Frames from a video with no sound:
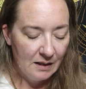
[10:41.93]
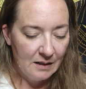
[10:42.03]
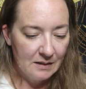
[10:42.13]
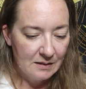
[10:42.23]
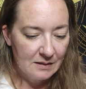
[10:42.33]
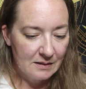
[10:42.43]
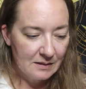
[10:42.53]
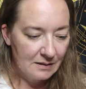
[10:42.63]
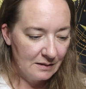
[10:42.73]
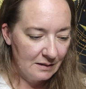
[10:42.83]

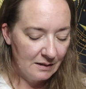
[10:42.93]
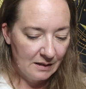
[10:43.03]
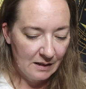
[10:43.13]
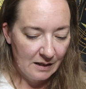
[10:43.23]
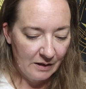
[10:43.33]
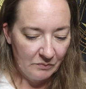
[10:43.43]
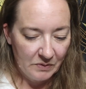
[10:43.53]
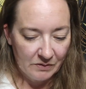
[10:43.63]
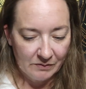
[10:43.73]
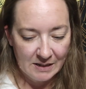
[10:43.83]
as have
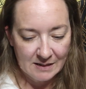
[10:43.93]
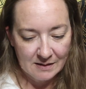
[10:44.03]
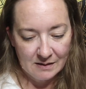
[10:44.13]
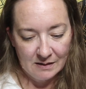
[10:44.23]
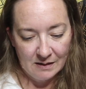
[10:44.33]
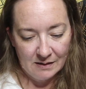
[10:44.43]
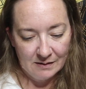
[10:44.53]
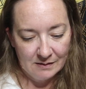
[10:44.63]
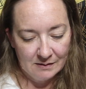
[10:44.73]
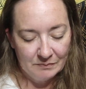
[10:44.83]
been recently.
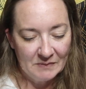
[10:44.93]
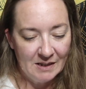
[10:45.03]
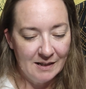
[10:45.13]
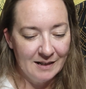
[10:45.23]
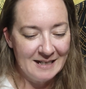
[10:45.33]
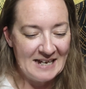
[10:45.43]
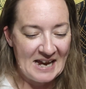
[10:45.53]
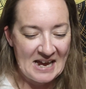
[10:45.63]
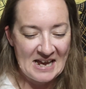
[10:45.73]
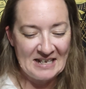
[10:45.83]
Uh,
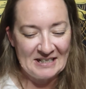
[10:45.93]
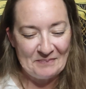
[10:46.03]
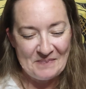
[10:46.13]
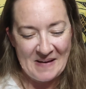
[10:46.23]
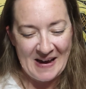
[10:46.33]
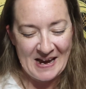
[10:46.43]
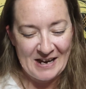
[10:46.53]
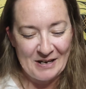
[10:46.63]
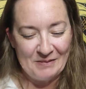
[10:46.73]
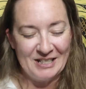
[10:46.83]
yes,
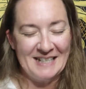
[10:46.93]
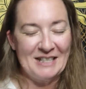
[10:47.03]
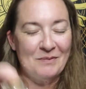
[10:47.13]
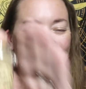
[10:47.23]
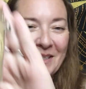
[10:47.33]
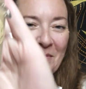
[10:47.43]
ma'am. She sent me